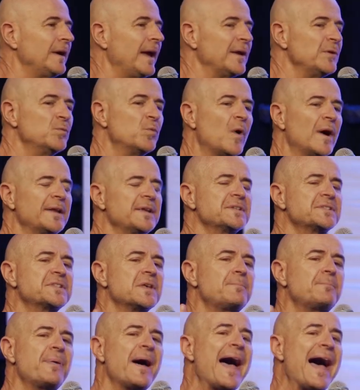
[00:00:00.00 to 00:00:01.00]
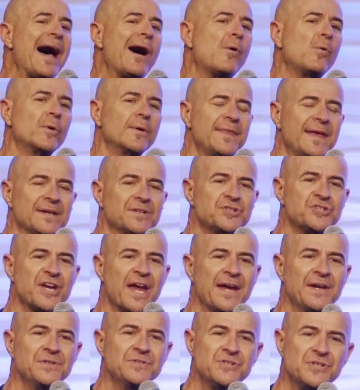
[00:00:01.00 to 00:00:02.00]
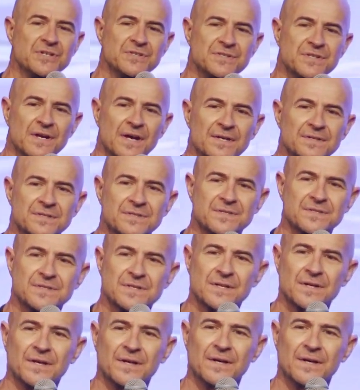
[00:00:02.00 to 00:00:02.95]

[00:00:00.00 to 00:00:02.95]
And what is the power that changes us?